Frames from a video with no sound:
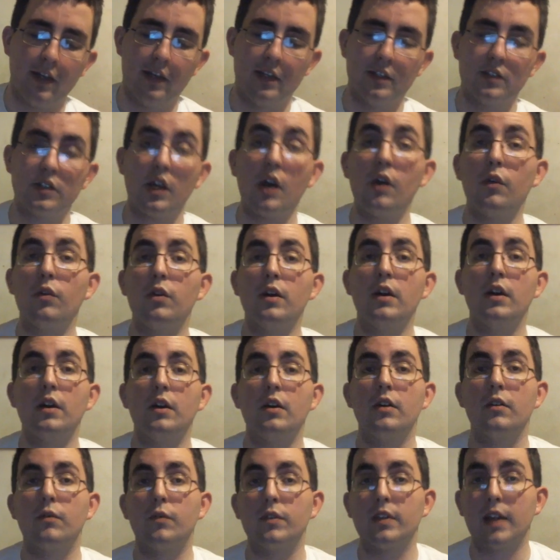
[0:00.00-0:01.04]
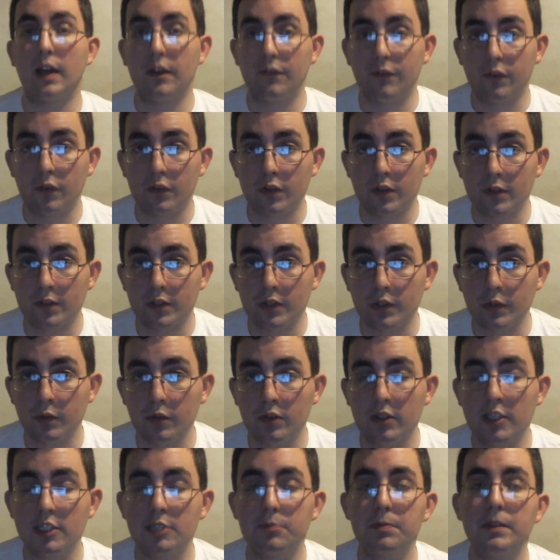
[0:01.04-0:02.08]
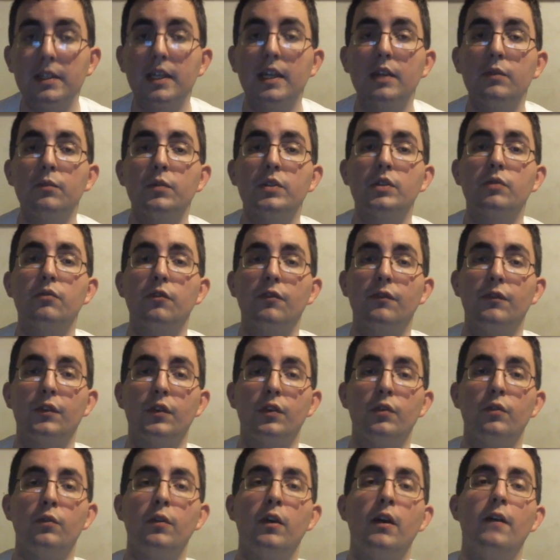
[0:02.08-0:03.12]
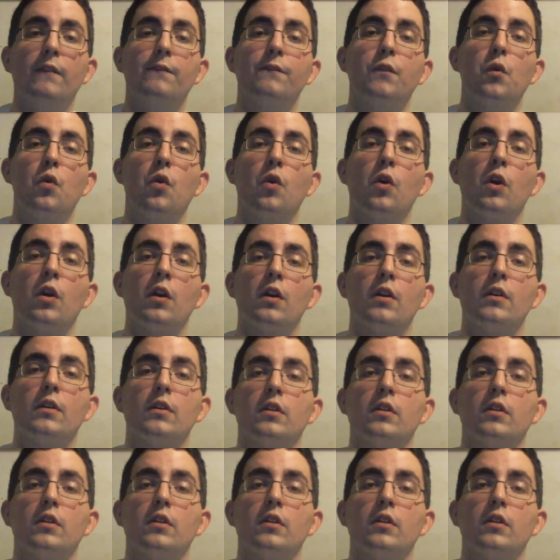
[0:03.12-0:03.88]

So, without further ado, let's begin with the review for